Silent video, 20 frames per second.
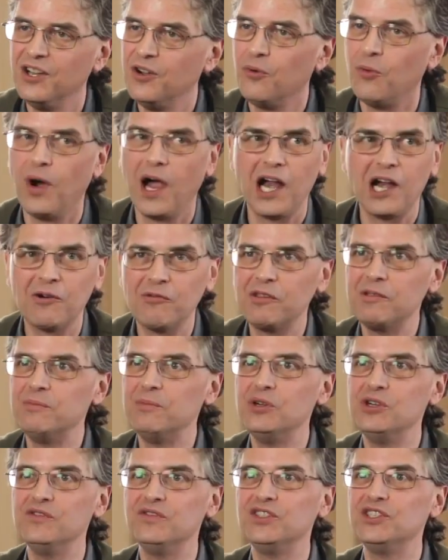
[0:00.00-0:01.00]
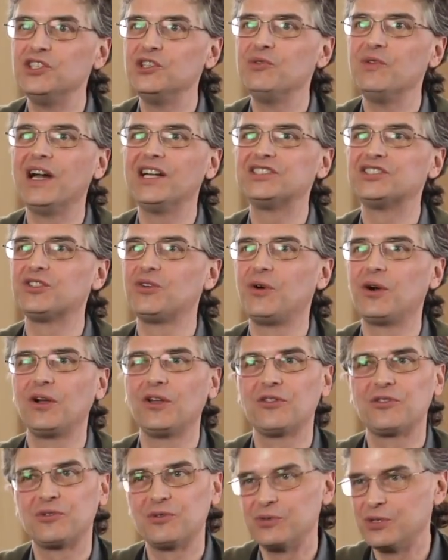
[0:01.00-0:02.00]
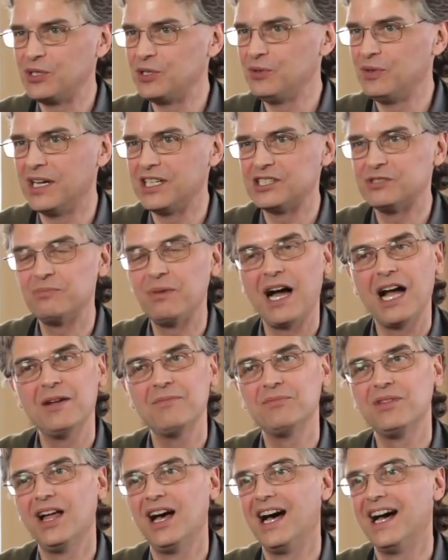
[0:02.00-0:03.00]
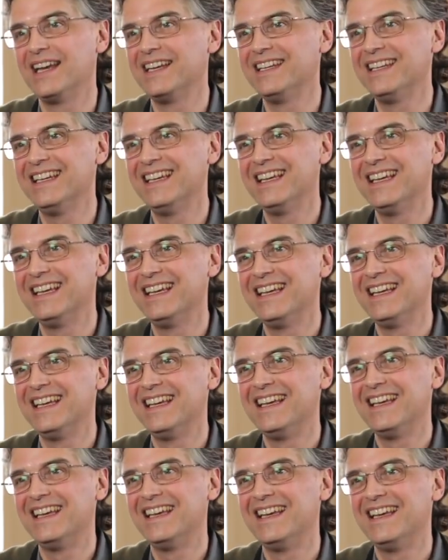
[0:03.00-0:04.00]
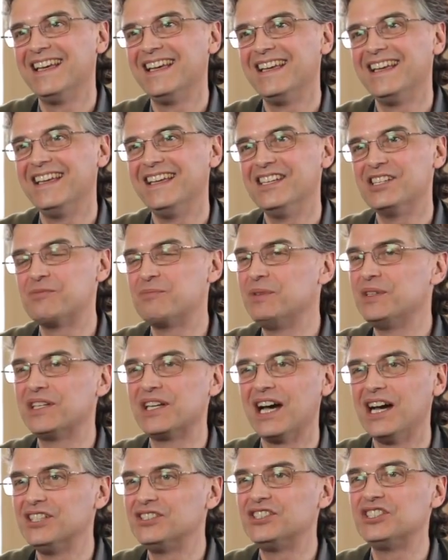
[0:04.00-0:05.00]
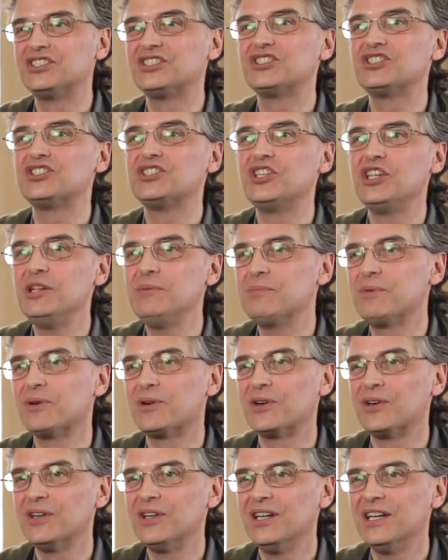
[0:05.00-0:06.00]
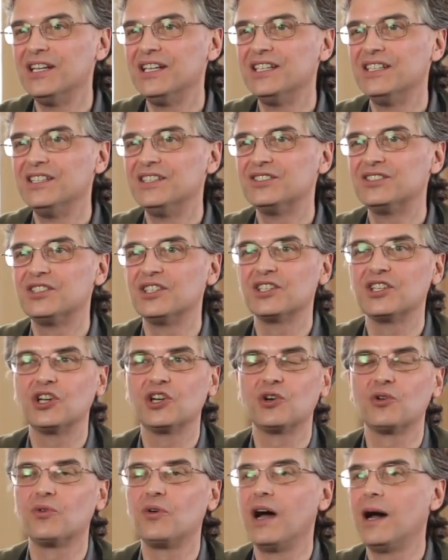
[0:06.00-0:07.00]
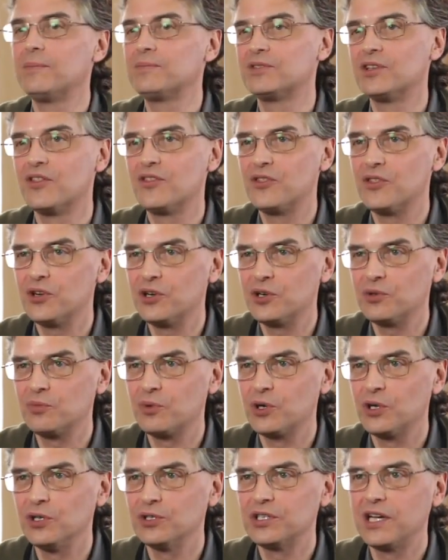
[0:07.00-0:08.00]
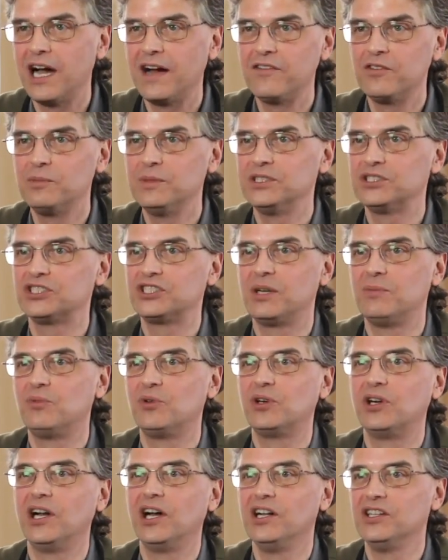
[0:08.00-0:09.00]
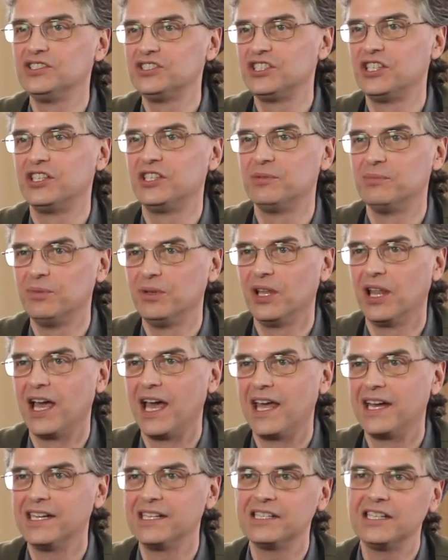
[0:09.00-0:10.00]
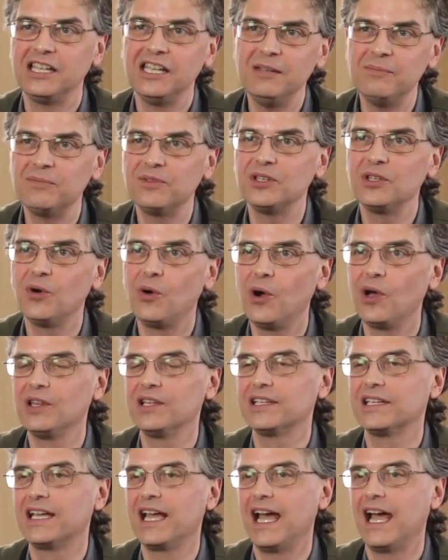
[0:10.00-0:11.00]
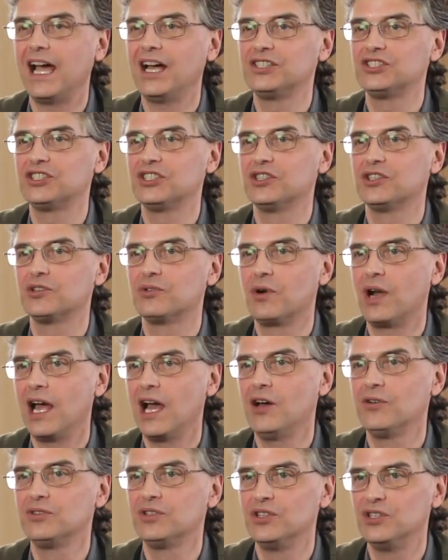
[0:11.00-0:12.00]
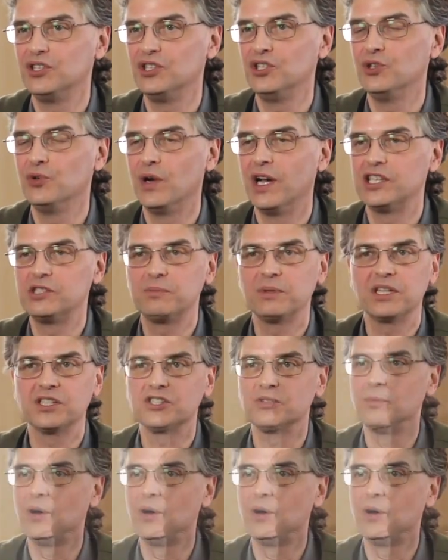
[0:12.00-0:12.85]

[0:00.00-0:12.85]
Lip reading: Why aren't we moving U.S. oil through a U.S. pipeline? Is because it's cheaper to corrupt a third world government somewhere else on the planet, keep the oil and gas in the ground in the U.S., because a